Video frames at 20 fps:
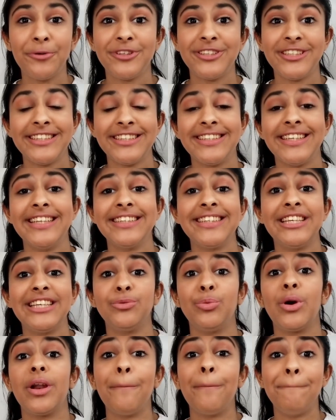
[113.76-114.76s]
resistance is
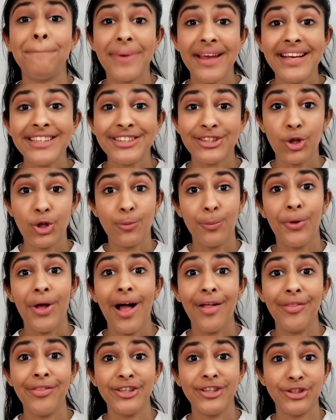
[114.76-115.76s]
one of the biggest global
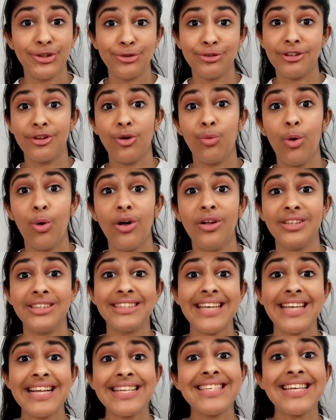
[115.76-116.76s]
health issues in the world,
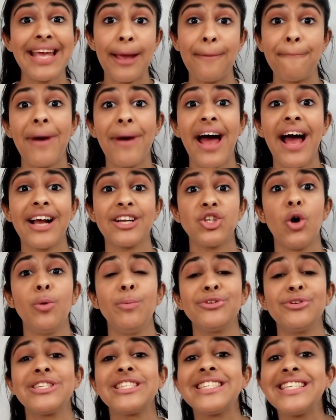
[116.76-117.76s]
said to impact
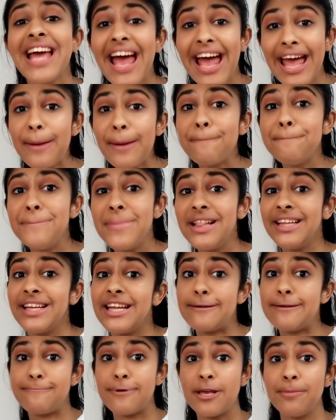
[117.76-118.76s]
almost 10
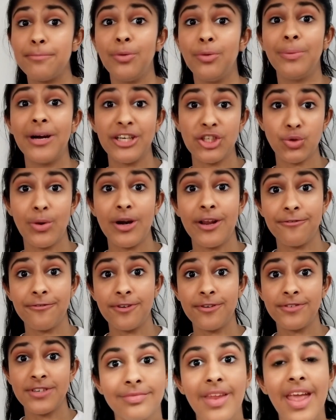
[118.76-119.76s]
million people by
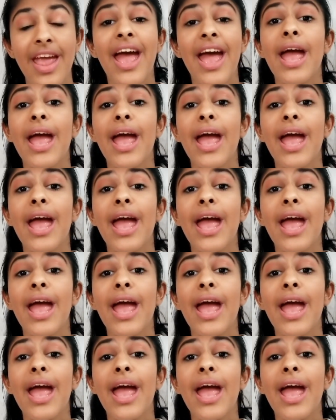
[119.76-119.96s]
2050.